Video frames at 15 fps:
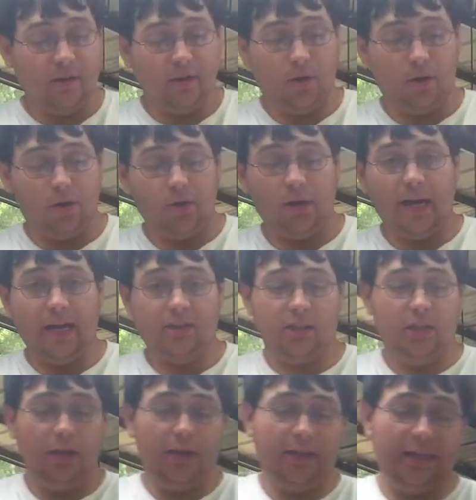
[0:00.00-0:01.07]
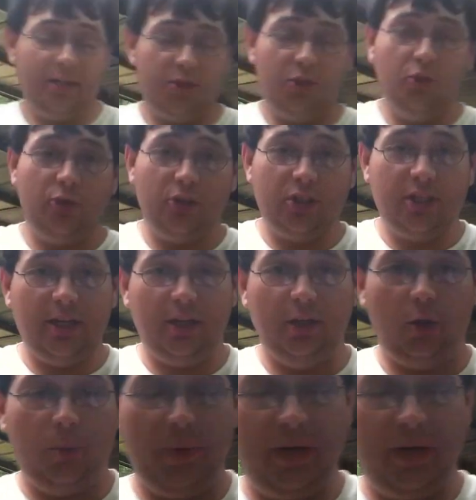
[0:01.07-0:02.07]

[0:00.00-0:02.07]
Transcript: you know, you can actually look at this and you can see a little